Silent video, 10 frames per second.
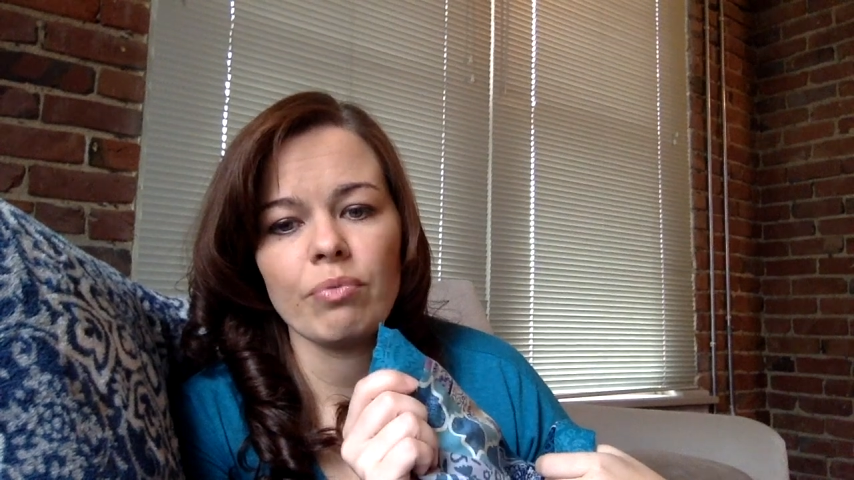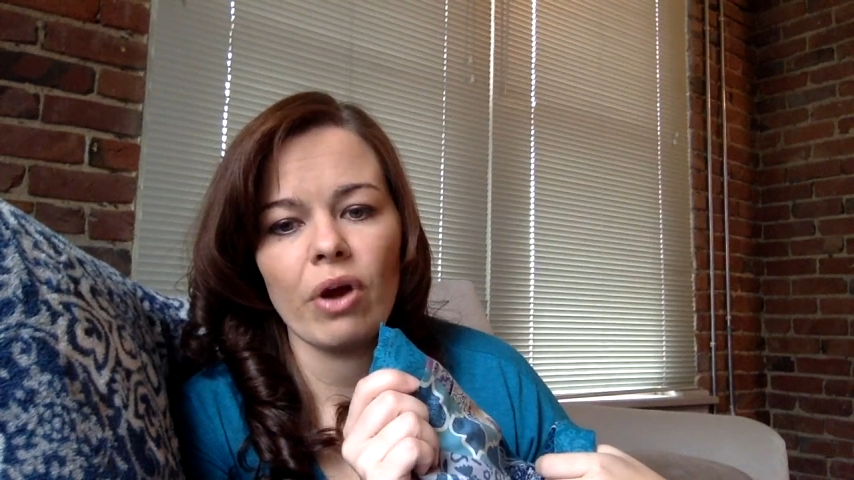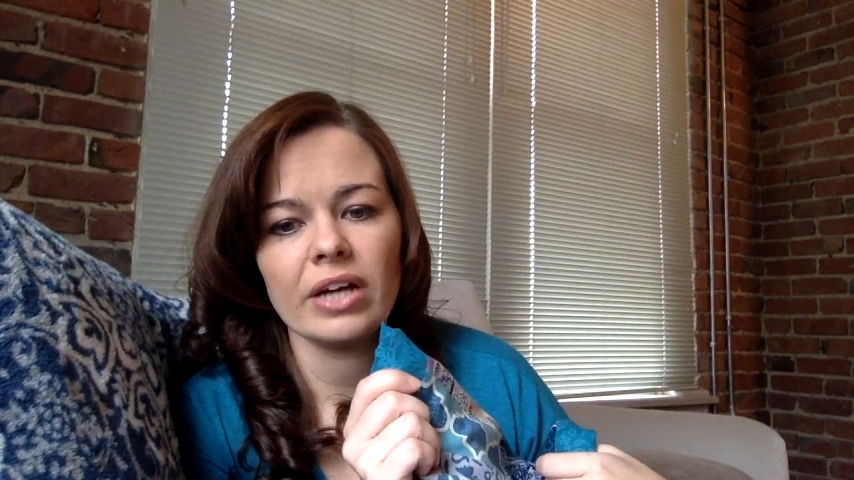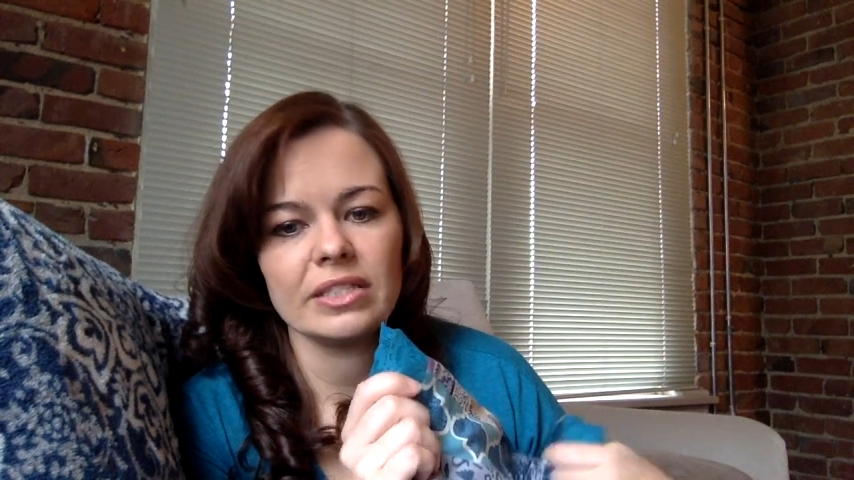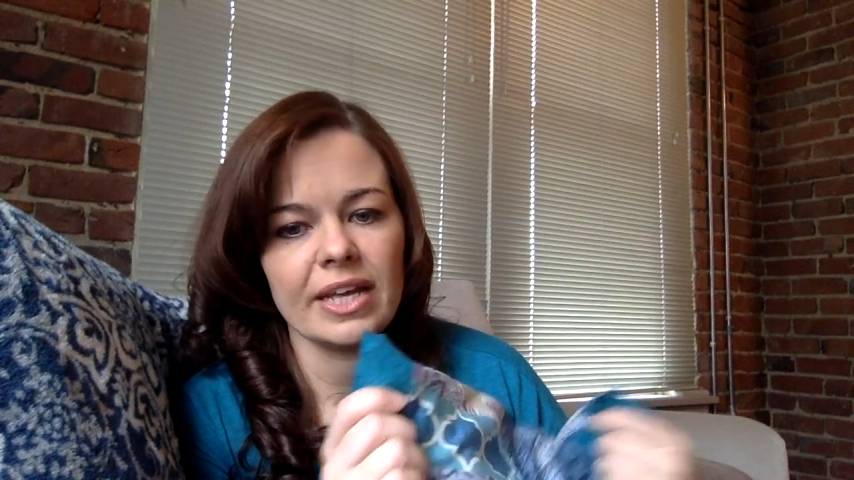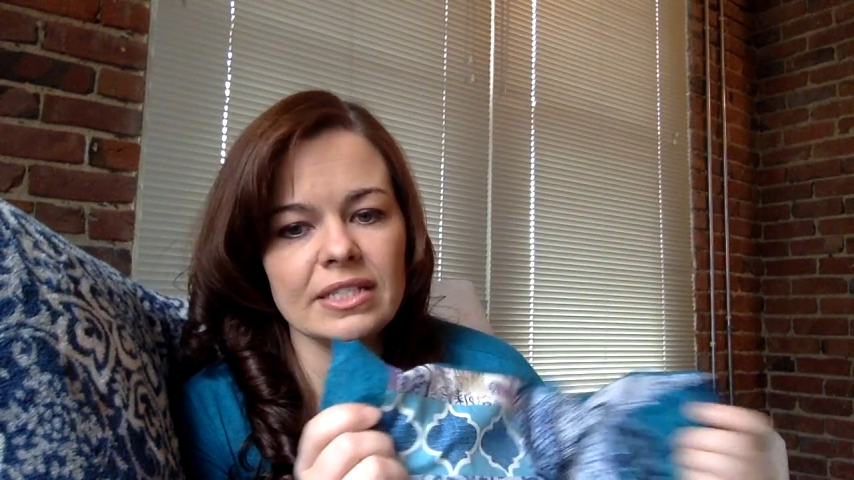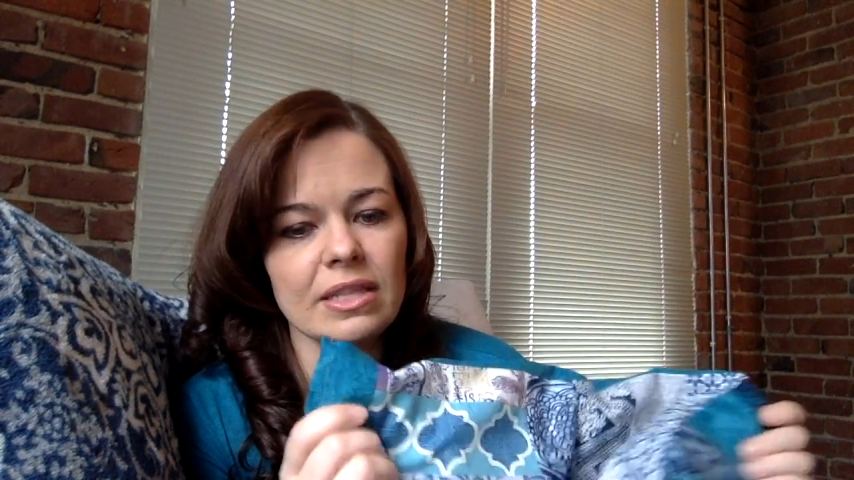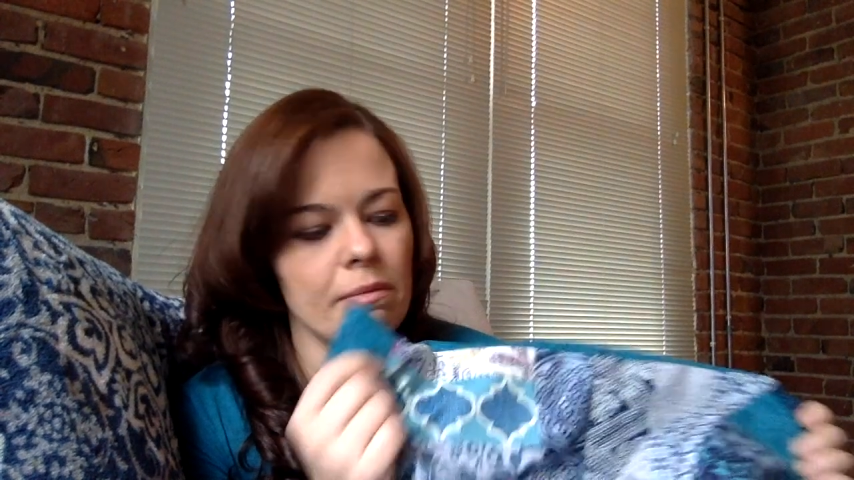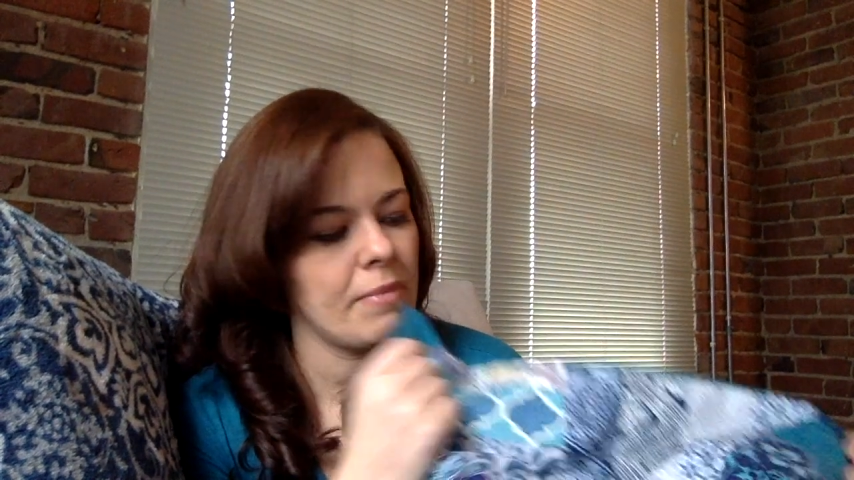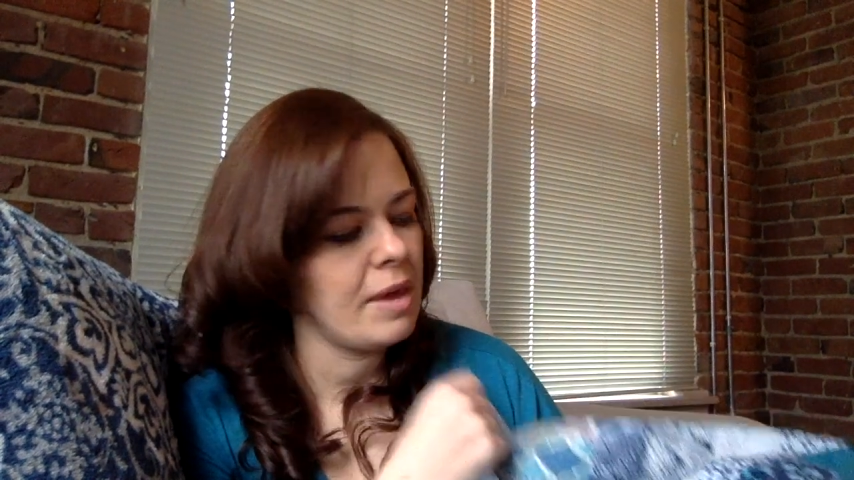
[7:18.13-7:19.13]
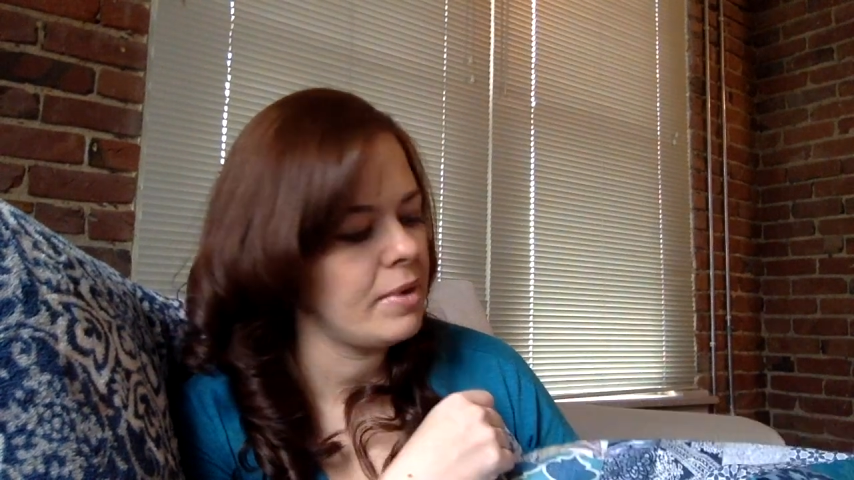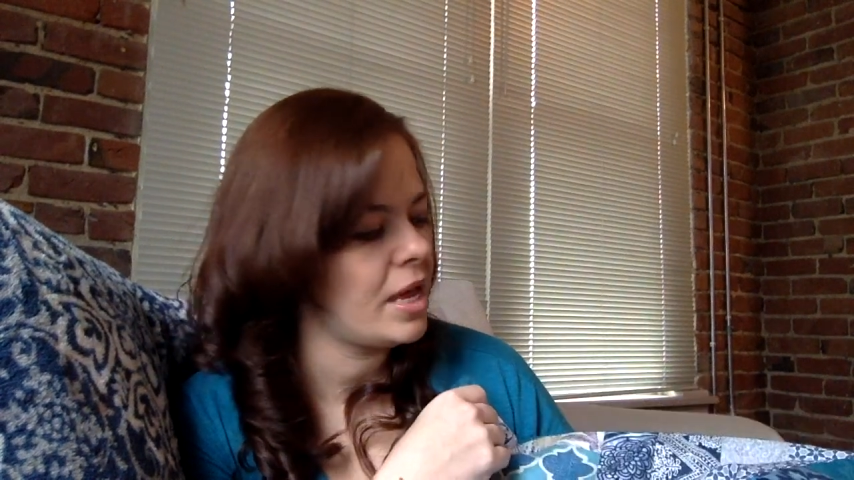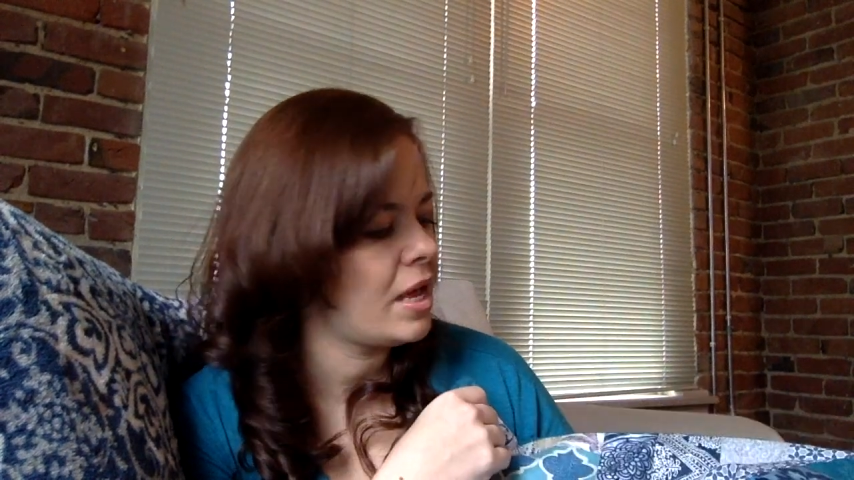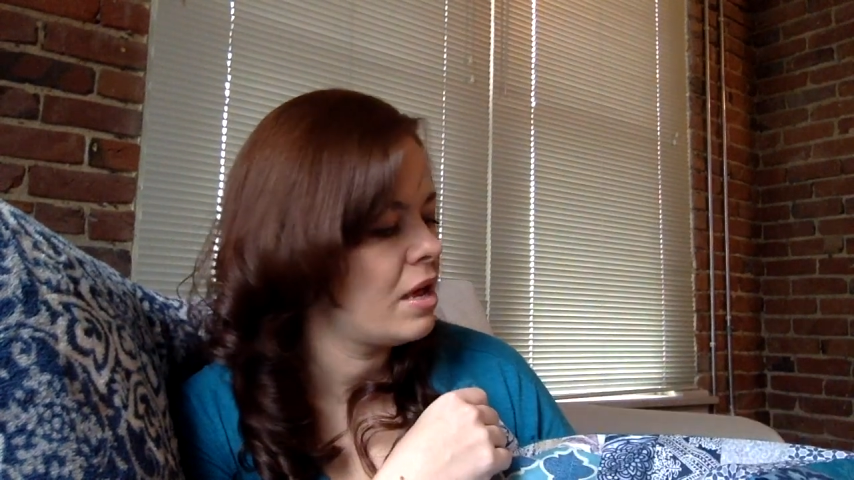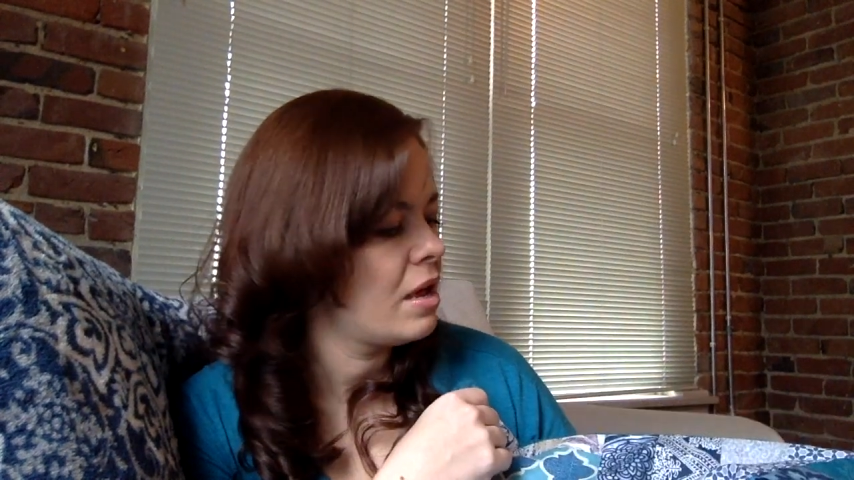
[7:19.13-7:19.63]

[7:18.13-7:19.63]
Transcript: process that maybe